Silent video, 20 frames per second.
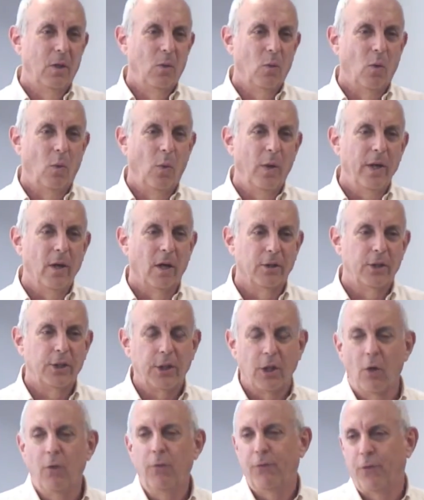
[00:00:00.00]
where we are
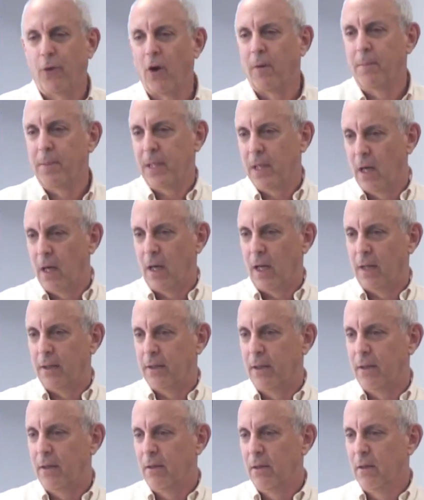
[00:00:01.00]
so far behind
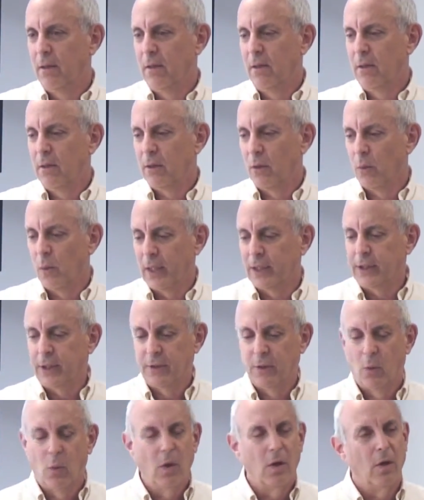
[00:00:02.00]
the rest of
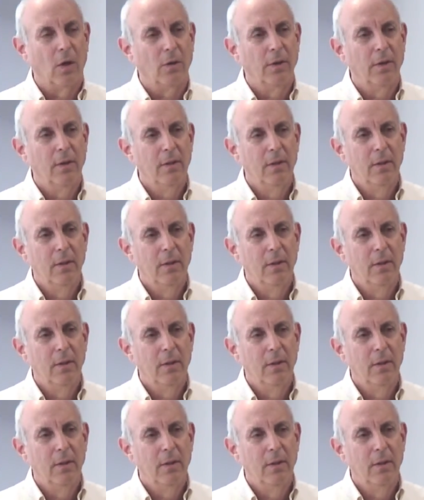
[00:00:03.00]
the world.